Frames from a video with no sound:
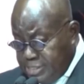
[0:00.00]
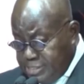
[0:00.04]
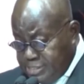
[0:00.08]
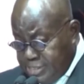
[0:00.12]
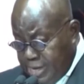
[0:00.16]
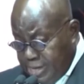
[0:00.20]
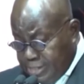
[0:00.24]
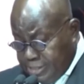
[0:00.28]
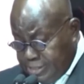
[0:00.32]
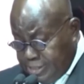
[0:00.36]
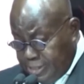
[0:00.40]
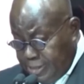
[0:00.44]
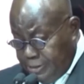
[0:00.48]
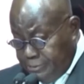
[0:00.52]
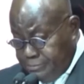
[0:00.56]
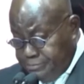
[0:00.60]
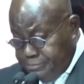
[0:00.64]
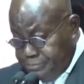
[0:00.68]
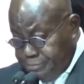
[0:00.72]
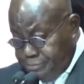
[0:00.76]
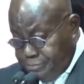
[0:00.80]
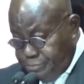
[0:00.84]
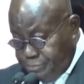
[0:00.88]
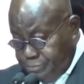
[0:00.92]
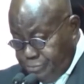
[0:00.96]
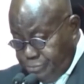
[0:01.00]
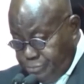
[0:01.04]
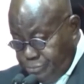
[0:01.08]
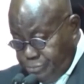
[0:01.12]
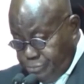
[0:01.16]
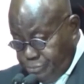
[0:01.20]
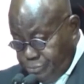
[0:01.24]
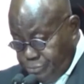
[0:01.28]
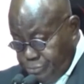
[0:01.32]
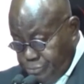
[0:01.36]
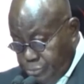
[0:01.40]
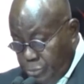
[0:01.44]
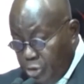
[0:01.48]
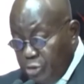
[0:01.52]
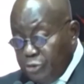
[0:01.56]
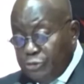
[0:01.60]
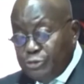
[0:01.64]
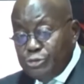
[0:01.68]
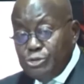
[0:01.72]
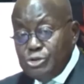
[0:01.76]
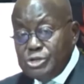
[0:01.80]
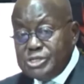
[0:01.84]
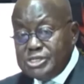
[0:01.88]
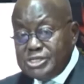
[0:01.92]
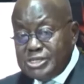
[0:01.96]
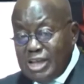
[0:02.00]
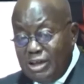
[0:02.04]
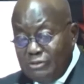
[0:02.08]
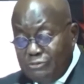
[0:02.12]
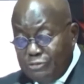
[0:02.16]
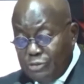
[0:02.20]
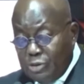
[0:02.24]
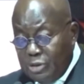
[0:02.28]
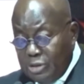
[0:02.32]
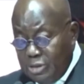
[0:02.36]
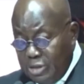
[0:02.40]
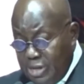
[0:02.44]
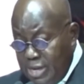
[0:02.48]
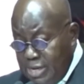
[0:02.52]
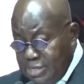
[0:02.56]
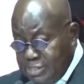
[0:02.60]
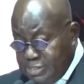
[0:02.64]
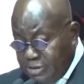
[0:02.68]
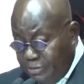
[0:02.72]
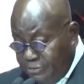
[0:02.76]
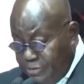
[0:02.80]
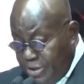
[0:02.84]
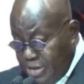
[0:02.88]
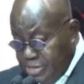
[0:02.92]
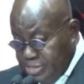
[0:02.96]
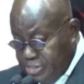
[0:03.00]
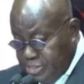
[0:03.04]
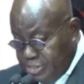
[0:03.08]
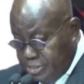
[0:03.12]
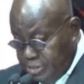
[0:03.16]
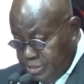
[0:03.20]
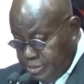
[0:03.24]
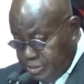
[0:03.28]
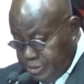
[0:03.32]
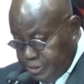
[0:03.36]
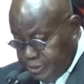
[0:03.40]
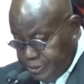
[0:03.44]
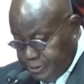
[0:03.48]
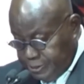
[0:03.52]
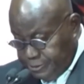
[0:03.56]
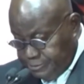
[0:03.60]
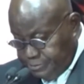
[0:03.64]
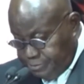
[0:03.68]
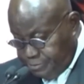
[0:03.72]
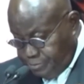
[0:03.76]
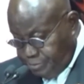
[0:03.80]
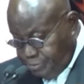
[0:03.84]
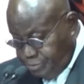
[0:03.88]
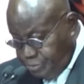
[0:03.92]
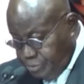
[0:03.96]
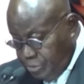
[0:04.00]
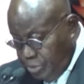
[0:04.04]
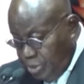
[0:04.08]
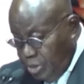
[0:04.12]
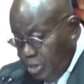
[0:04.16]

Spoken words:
energy sector through several interventions,